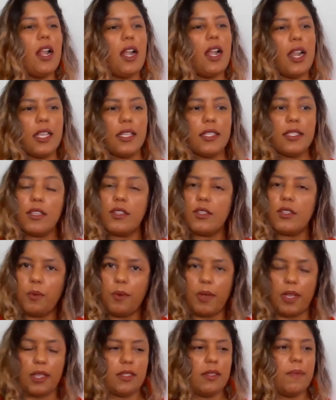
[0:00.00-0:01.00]
listen
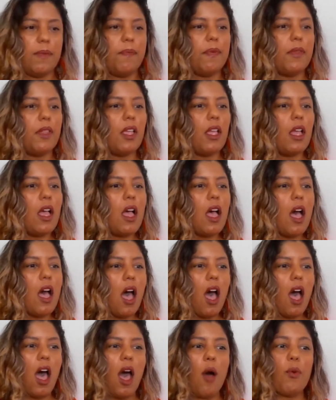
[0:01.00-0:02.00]
to us.
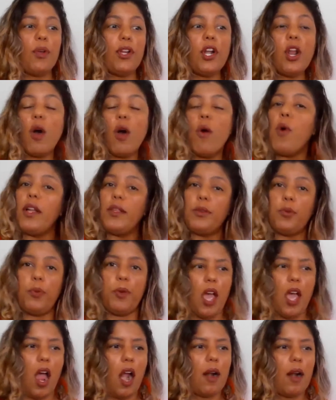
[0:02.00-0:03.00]
We know what
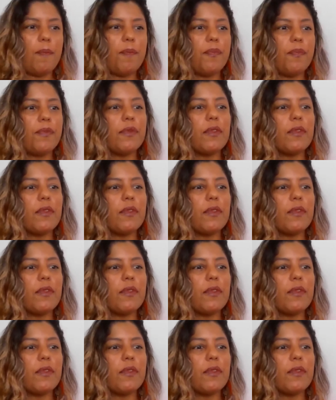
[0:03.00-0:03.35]
we are.